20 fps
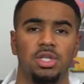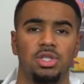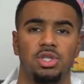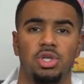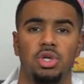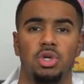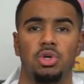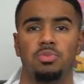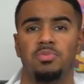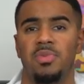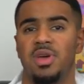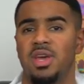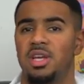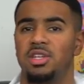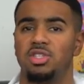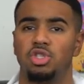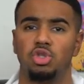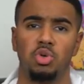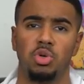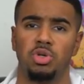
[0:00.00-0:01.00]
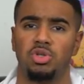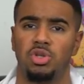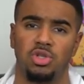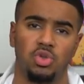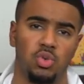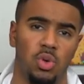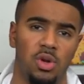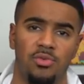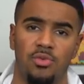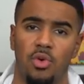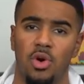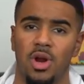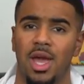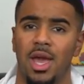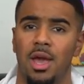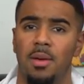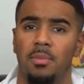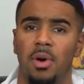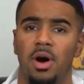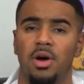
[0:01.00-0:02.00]
to making
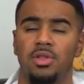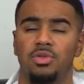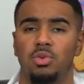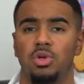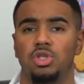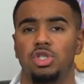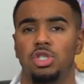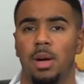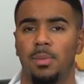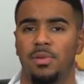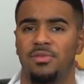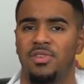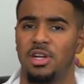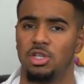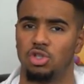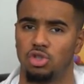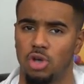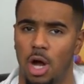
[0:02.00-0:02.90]
224K a month with Shopify